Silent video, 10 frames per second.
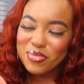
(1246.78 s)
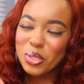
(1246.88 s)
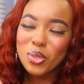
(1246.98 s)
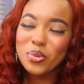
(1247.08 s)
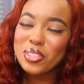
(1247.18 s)

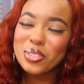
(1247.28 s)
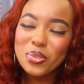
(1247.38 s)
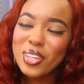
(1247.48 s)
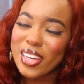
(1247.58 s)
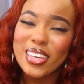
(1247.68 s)
You don't want to
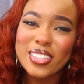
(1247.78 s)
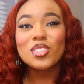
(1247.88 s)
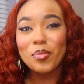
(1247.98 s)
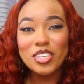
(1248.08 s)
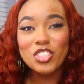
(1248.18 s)
do that.
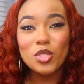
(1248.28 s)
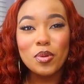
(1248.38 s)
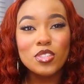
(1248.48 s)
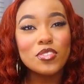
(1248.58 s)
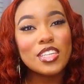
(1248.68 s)
So make sure your
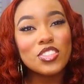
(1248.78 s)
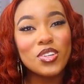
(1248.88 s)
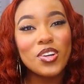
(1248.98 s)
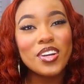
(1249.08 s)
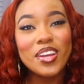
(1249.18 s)
post notifications
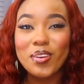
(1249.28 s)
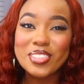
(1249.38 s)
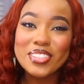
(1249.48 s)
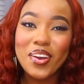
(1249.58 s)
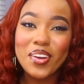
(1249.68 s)
are on. I'll
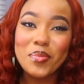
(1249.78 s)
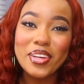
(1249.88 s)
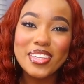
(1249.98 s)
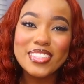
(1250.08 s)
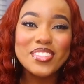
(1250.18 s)
see y'all in my
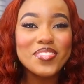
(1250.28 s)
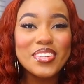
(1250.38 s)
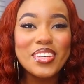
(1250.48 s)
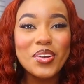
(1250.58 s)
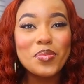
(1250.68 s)
next
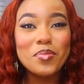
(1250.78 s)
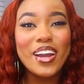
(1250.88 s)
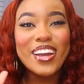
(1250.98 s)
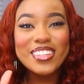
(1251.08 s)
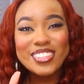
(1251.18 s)
video.
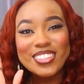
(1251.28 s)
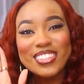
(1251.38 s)
Bye.